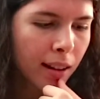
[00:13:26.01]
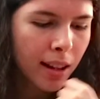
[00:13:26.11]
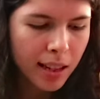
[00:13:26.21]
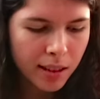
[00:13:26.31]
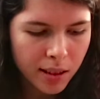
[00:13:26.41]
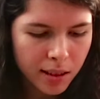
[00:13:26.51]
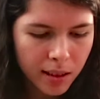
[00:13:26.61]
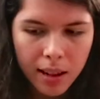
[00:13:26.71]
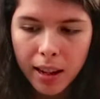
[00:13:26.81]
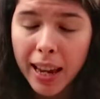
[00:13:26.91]
It's
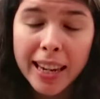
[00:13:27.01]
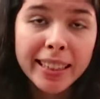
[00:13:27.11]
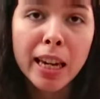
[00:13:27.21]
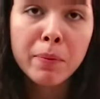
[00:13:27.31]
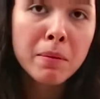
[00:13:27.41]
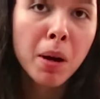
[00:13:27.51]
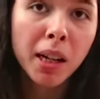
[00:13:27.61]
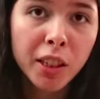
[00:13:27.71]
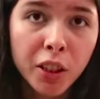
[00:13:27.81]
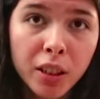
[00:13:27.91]
a gaming
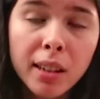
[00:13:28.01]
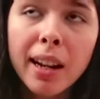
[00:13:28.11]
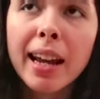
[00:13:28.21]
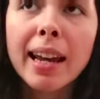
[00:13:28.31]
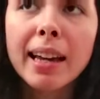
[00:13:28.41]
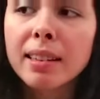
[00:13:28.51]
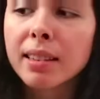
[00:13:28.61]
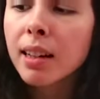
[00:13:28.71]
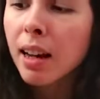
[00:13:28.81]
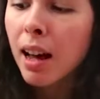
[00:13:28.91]
monitor, and